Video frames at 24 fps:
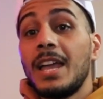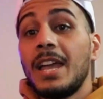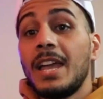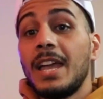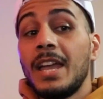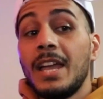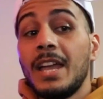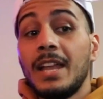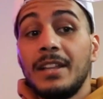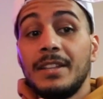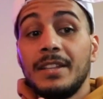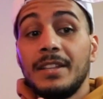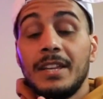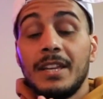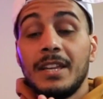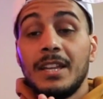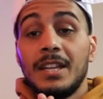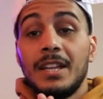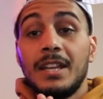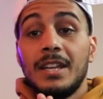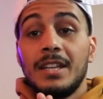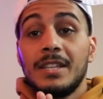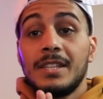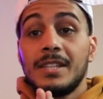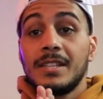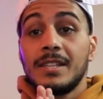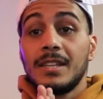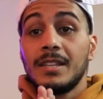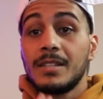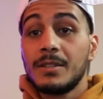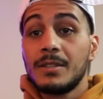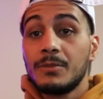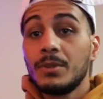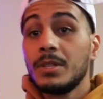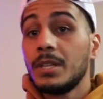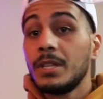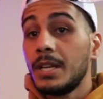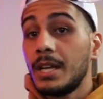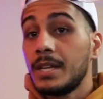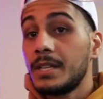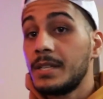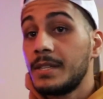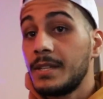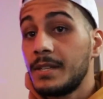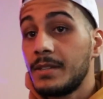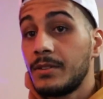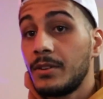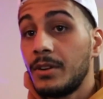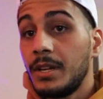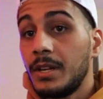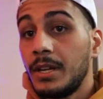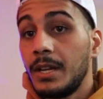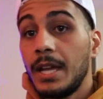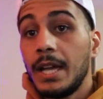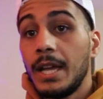it's really nice to start it.